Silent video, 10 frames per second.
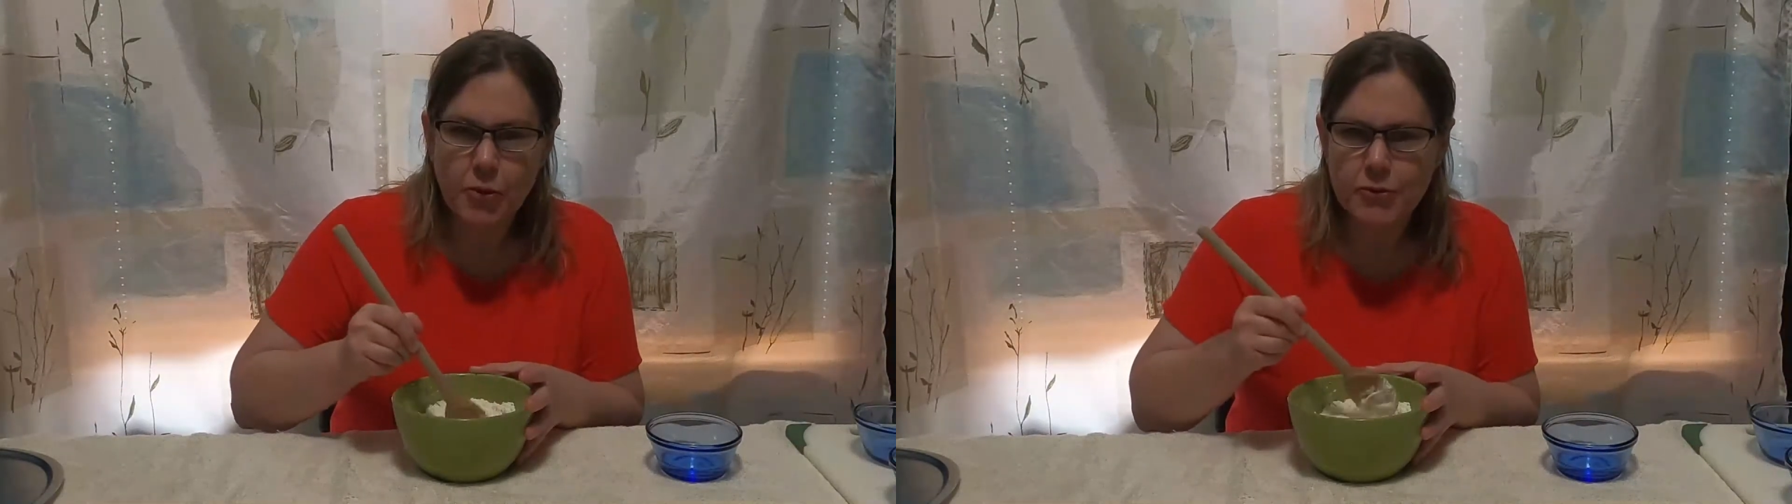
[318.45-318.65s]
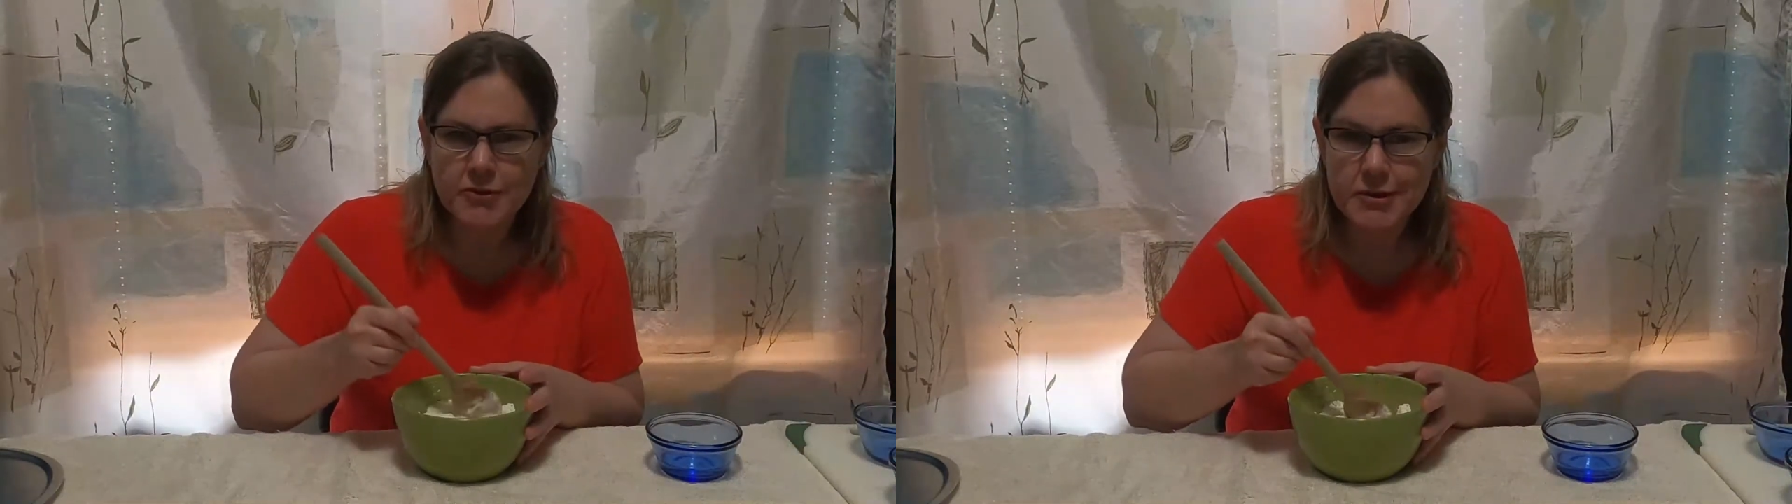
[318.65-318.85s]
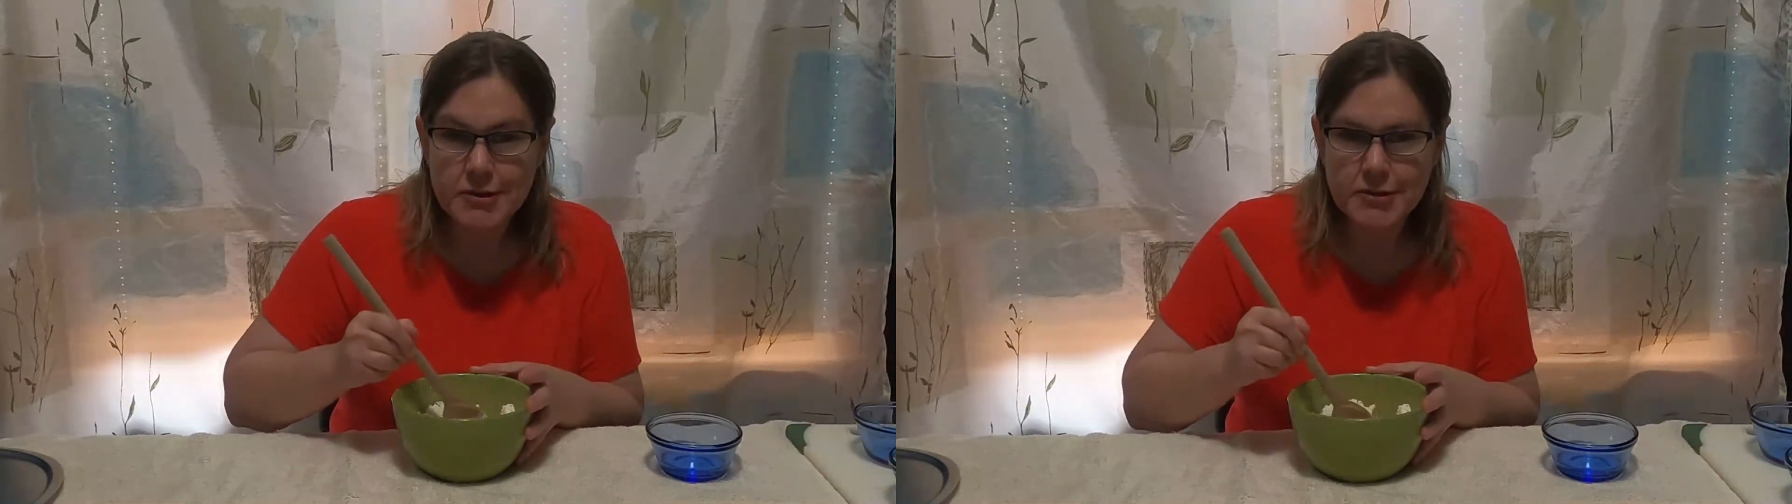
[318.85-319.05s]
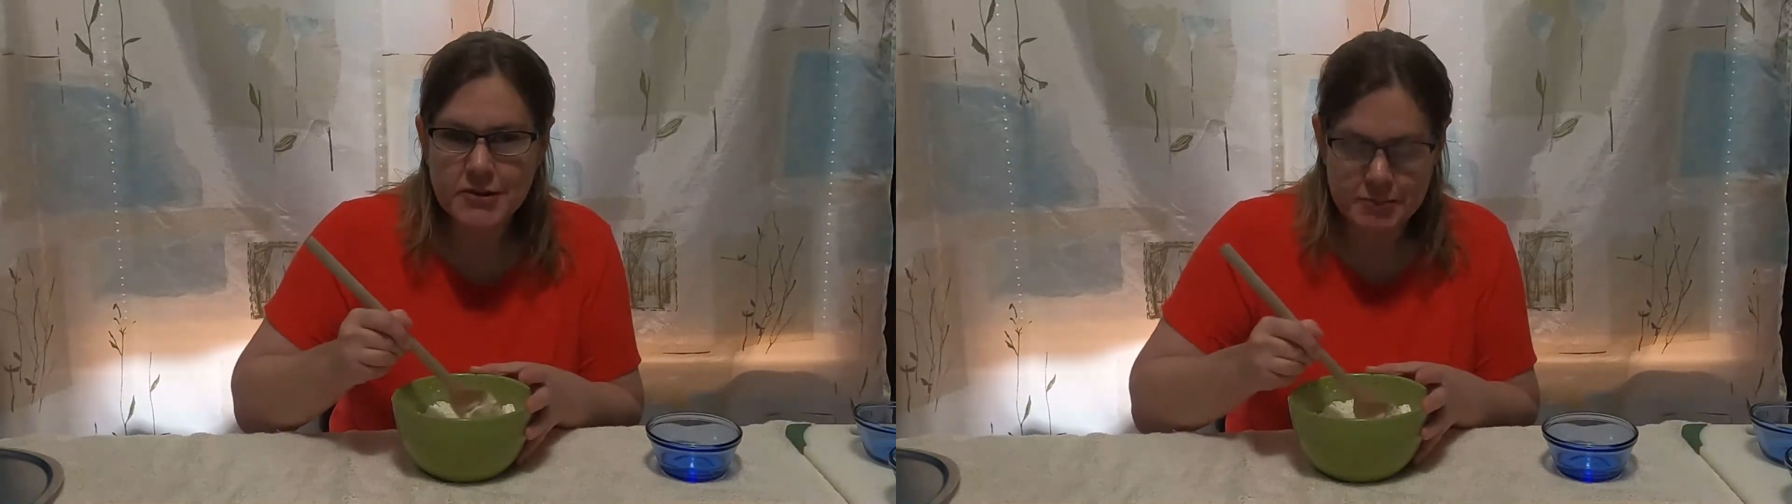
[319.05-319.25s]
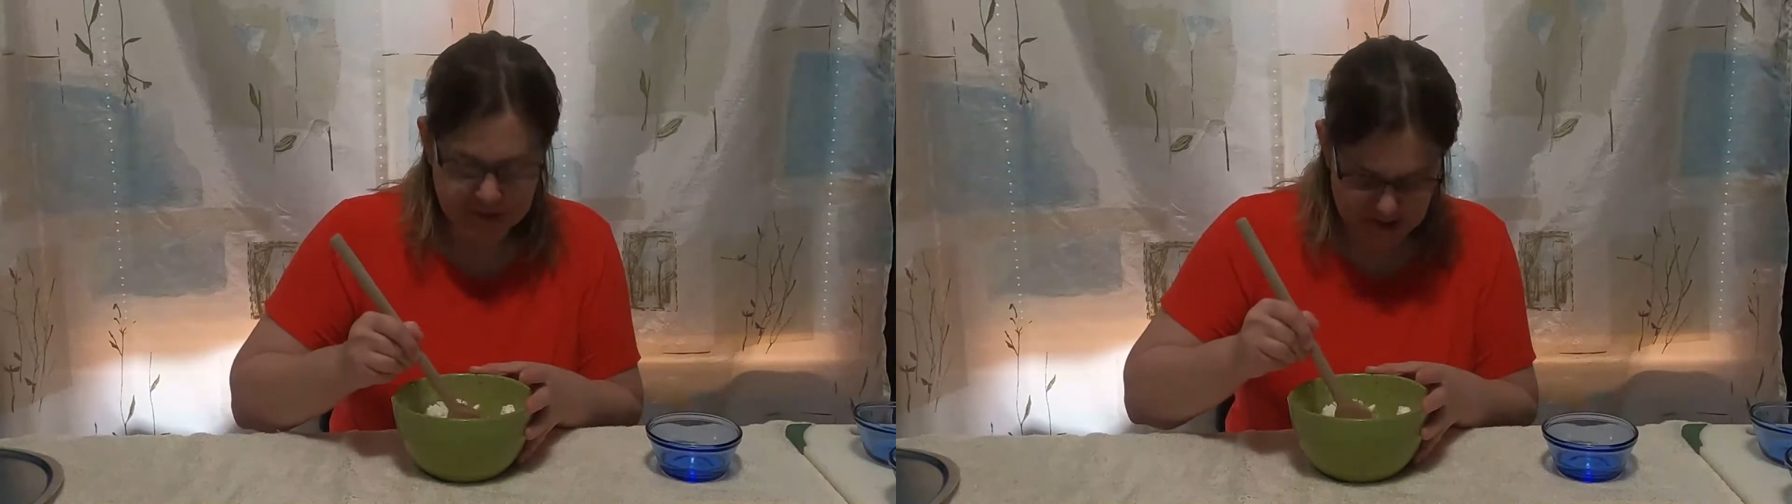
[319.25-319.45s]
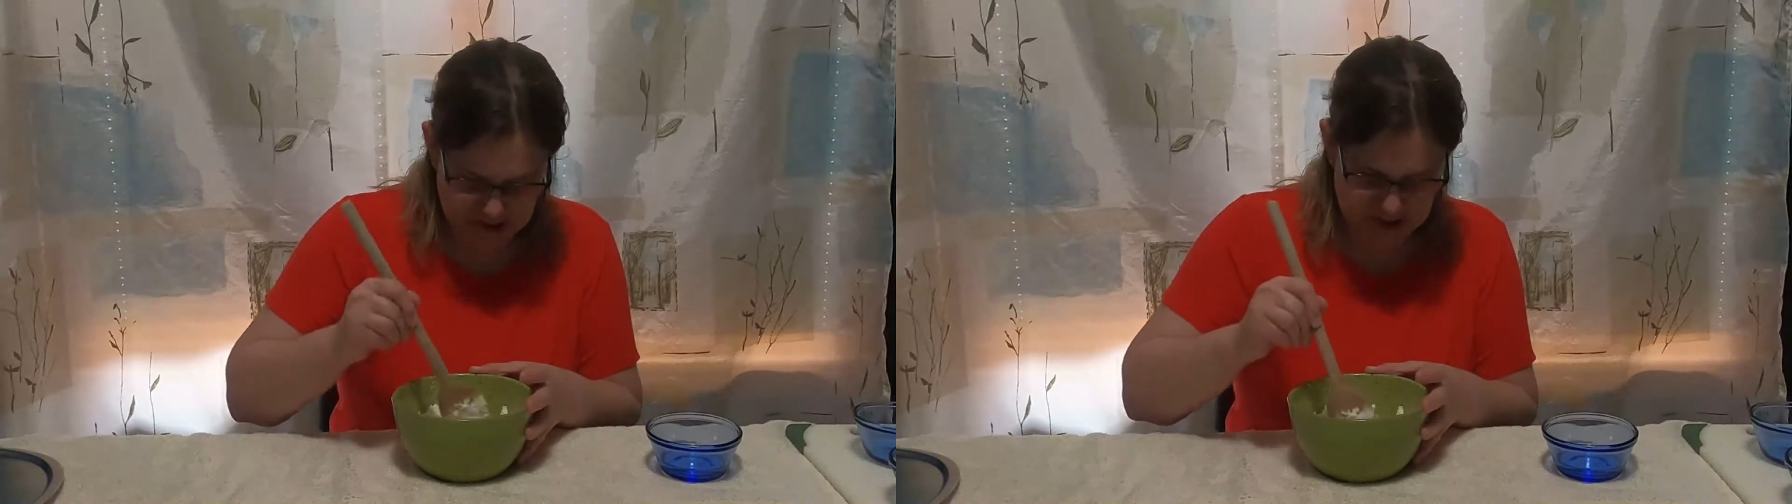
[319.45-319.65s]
holes in it or something,